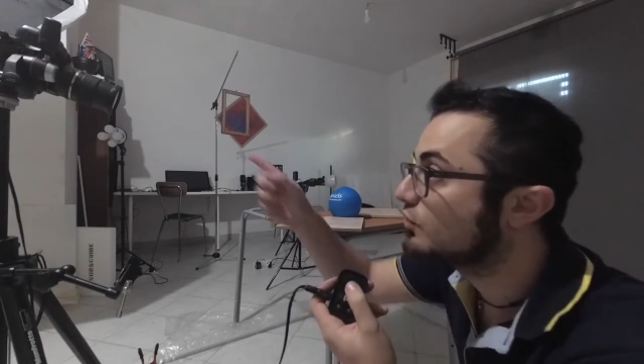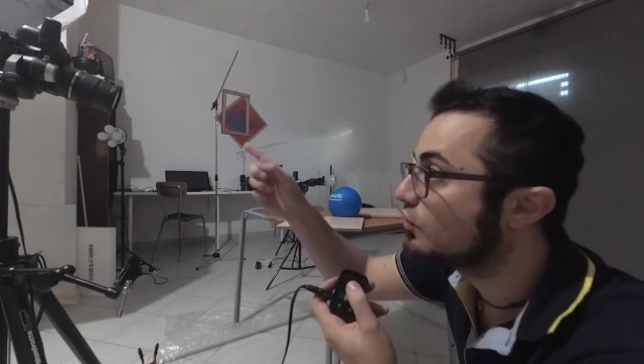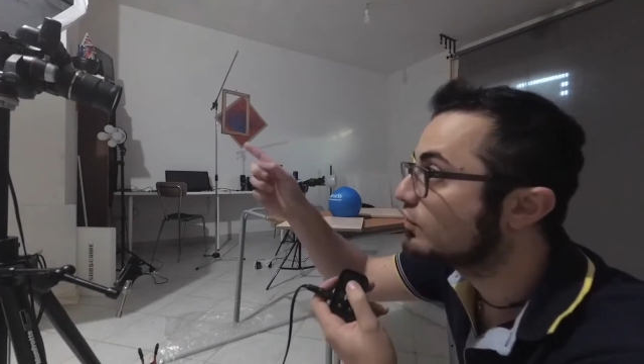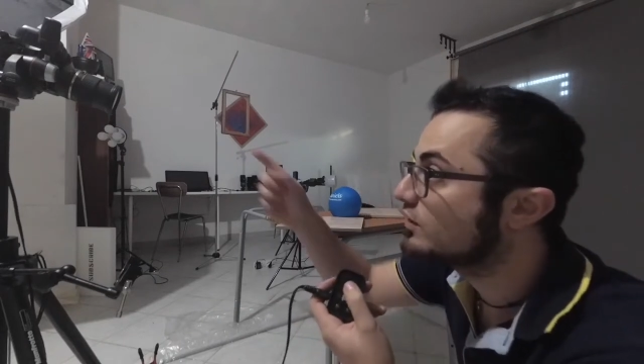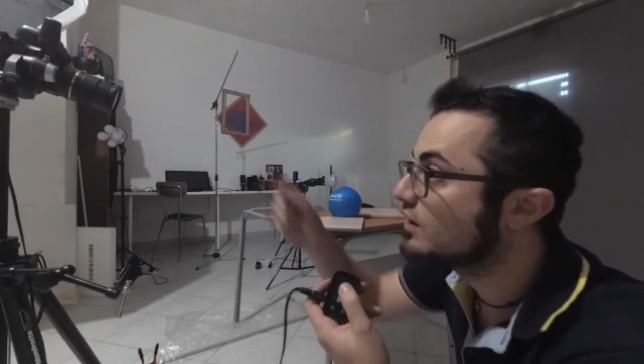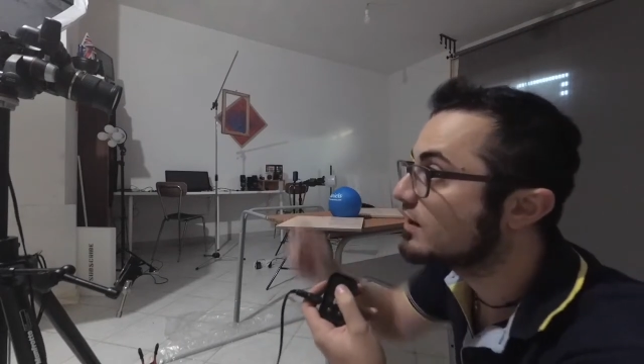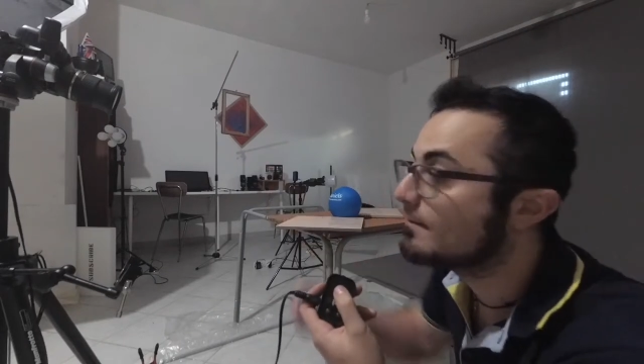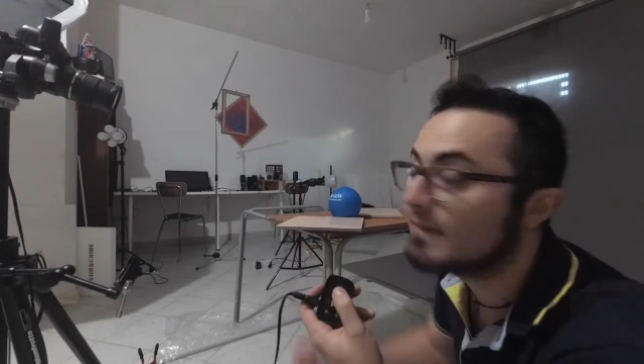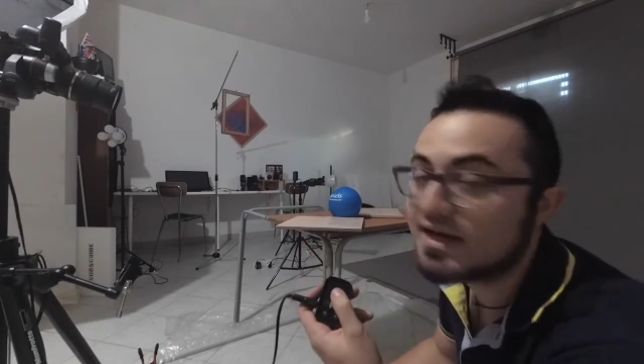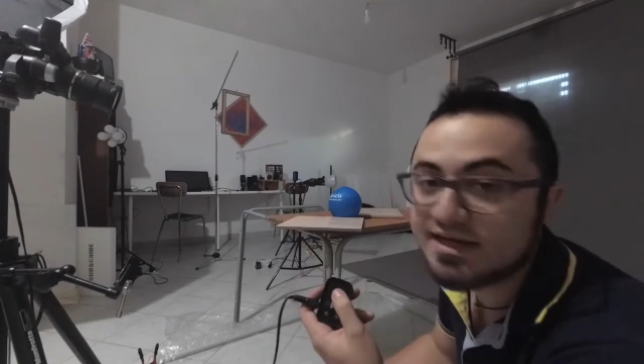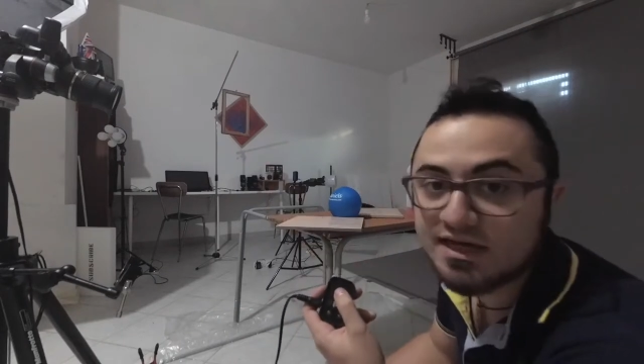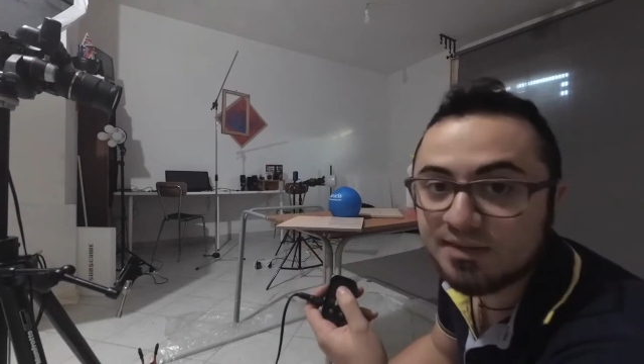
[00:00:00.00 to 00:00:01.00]
on
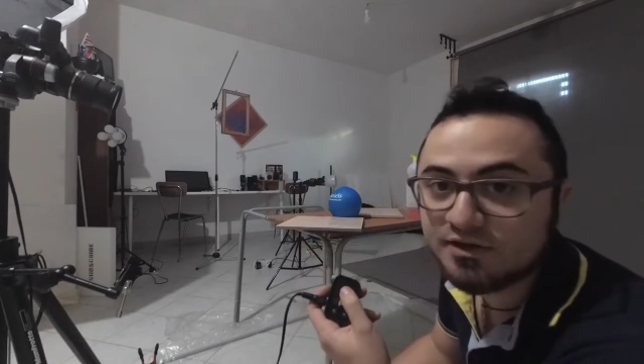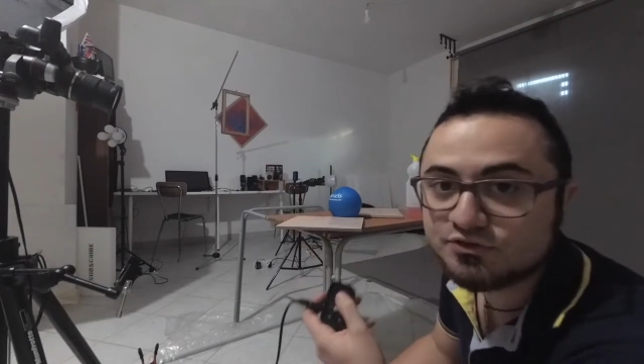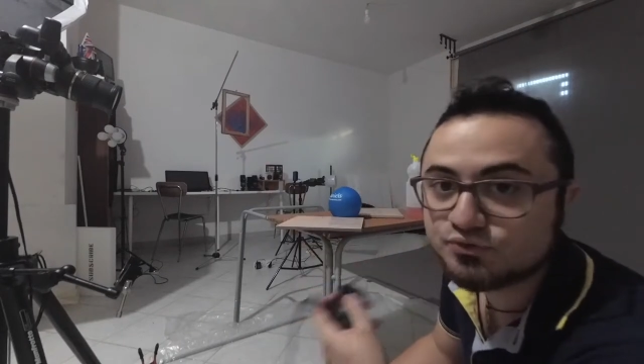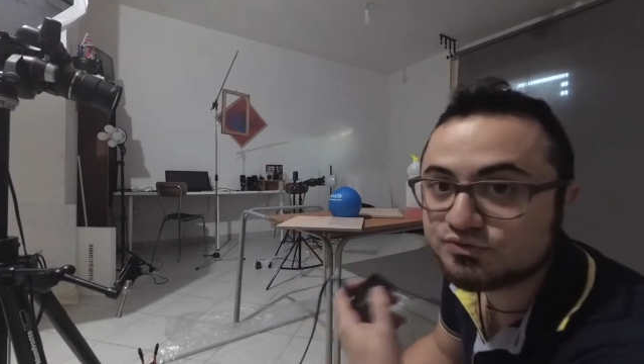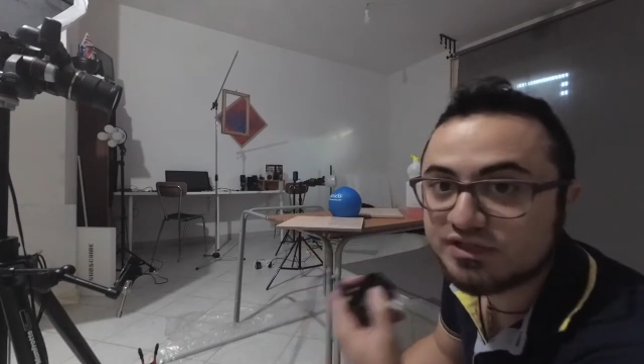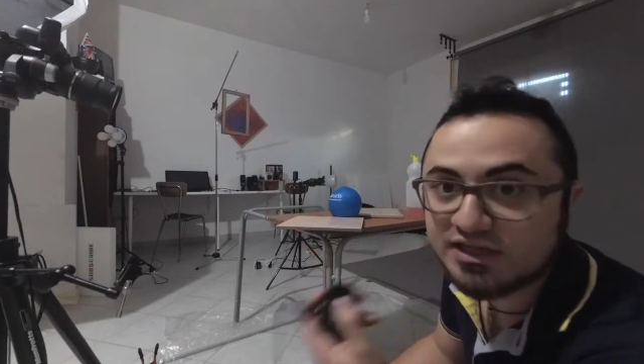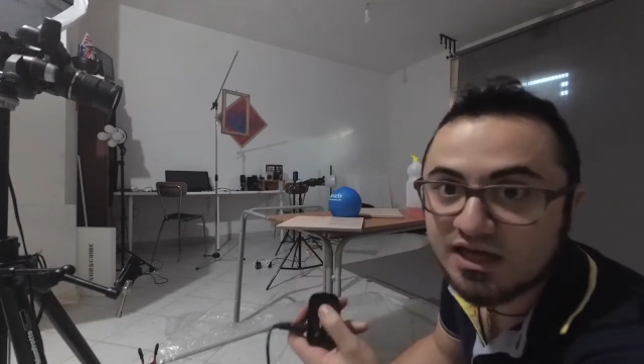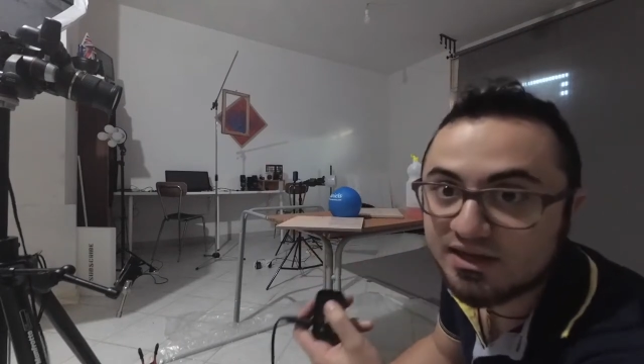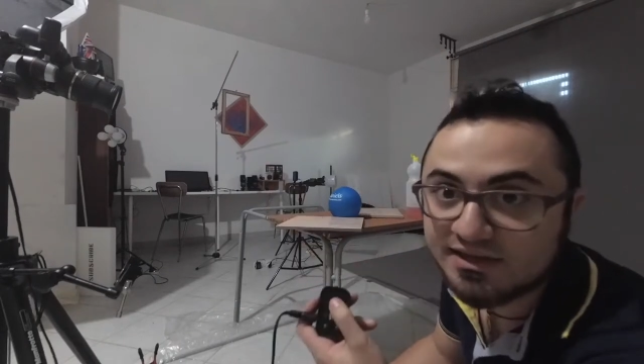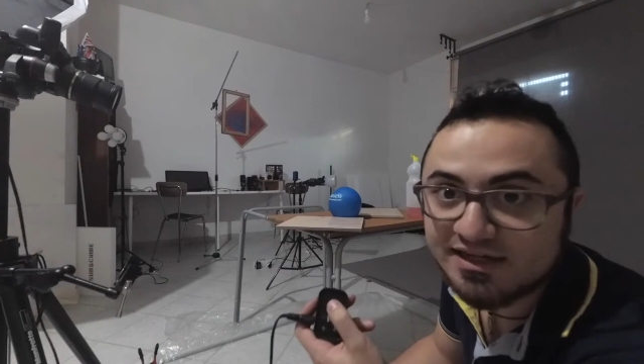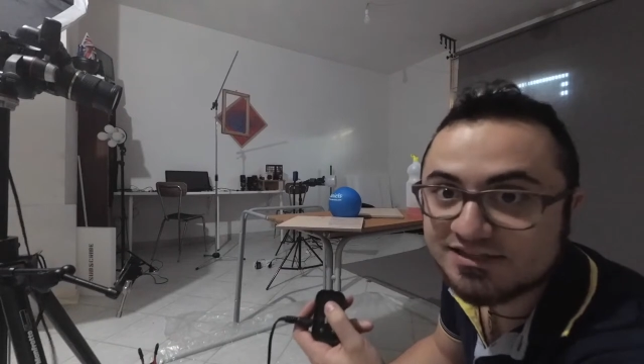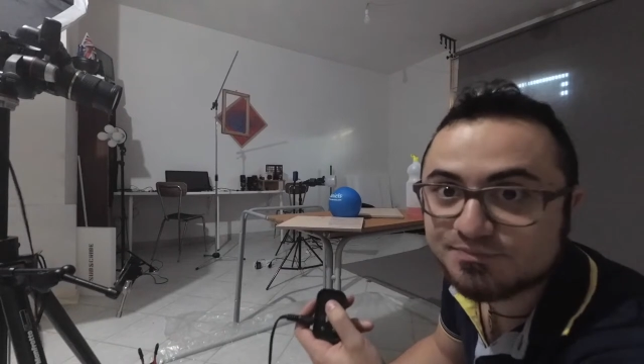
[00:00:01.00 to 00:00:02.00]
my camera to take a
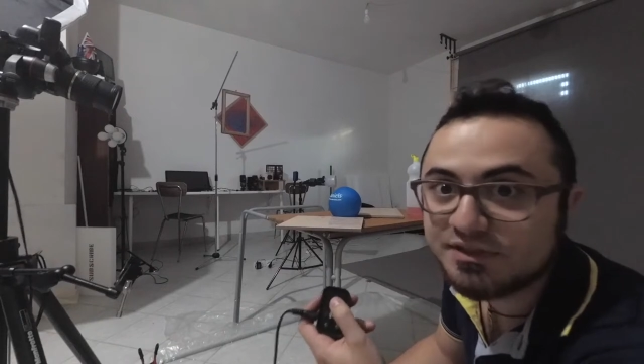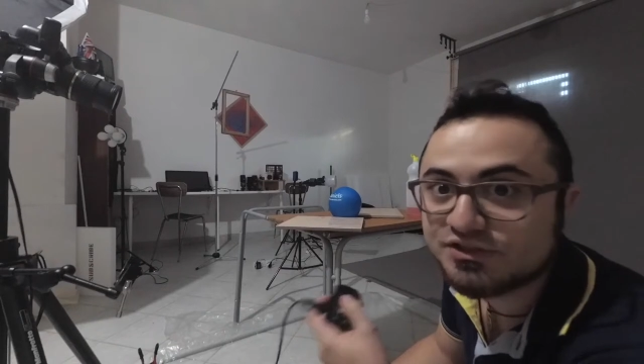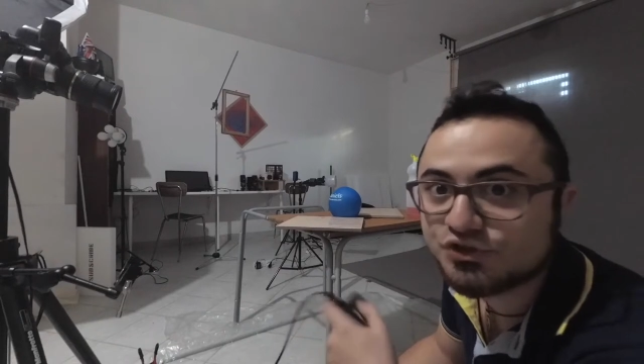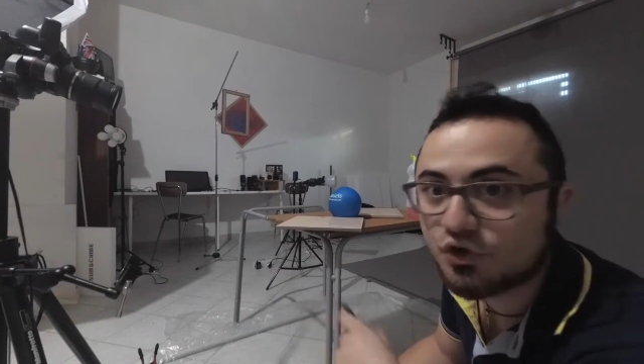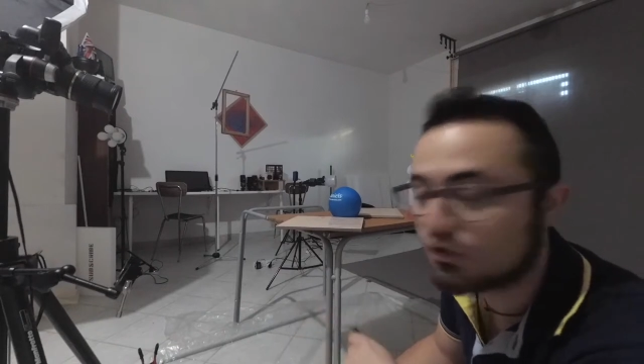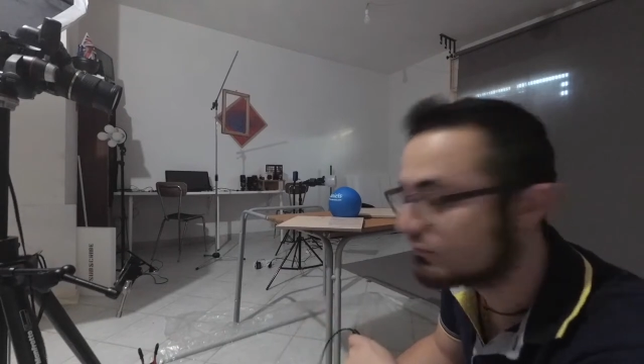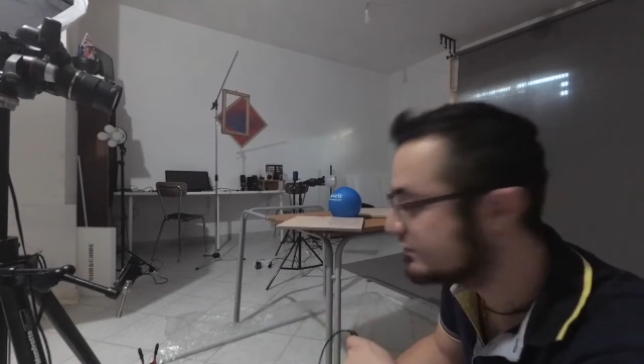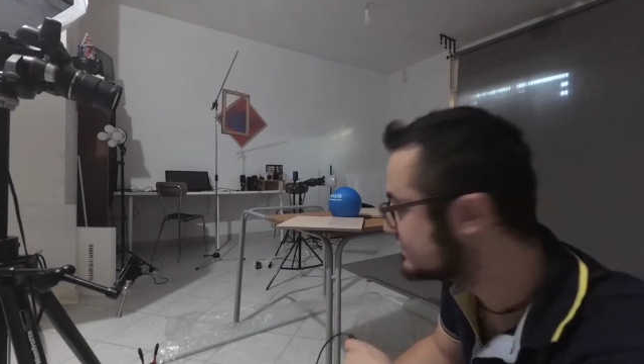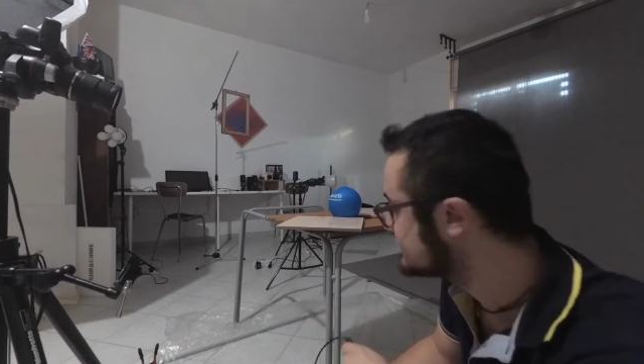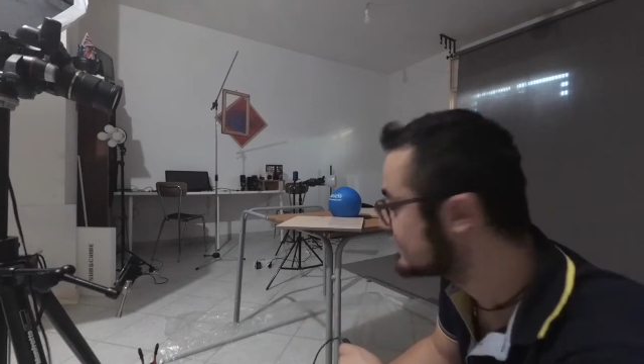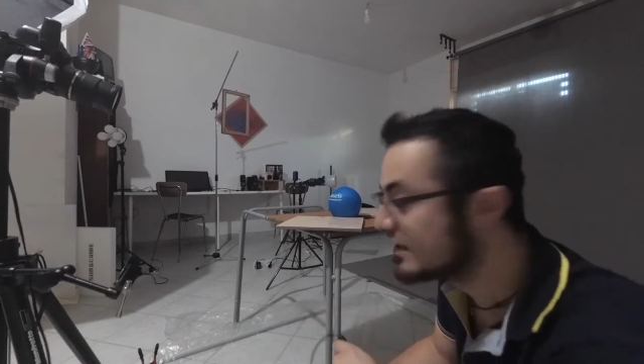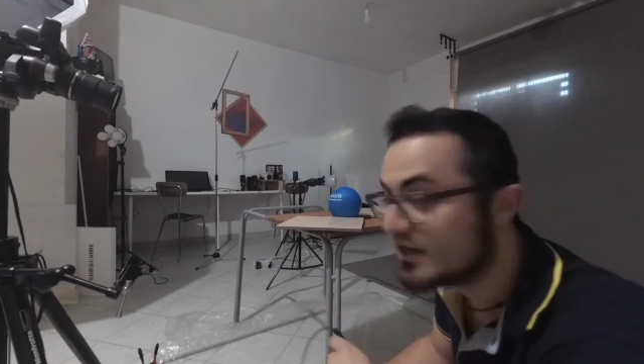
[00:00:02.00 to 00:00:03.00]
nice picture of it.